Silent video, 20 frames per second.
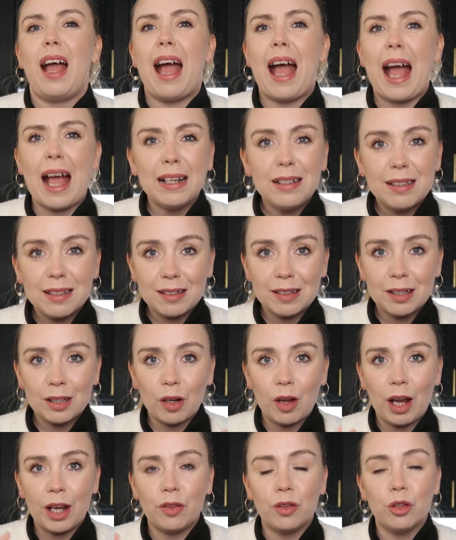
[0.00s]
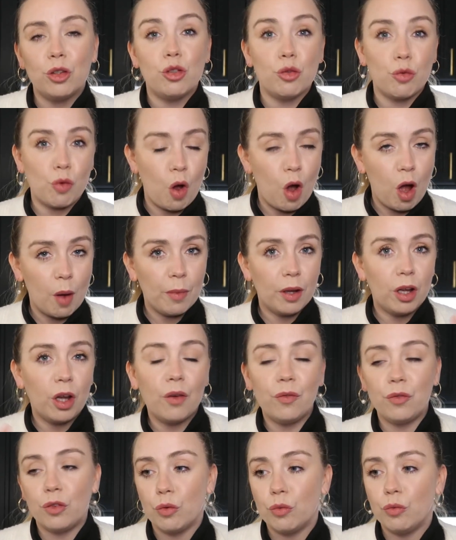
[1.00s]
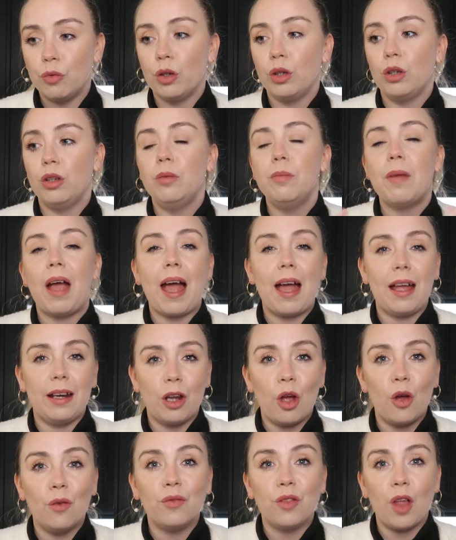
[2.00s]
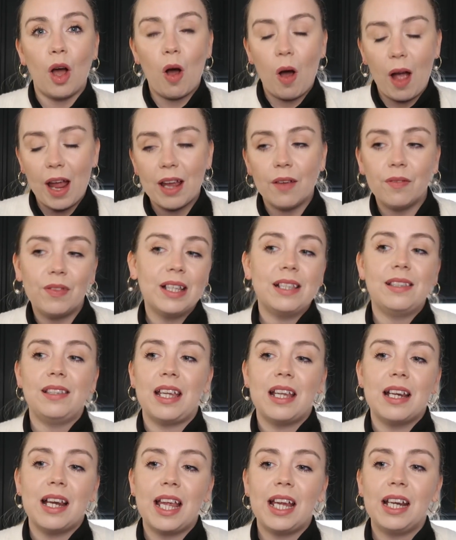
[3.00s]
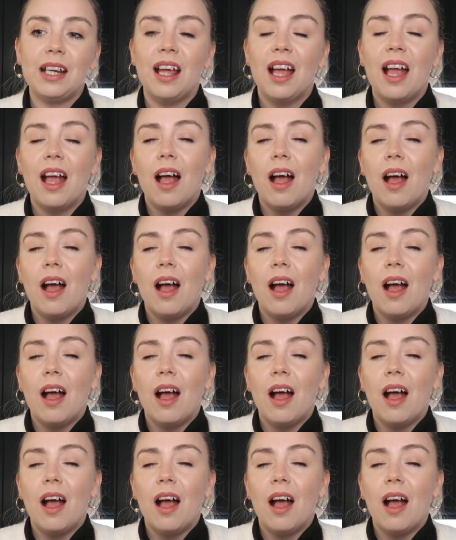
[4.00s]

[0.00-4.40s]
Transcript: adds to like the drama of the room and of the height of the ceiling.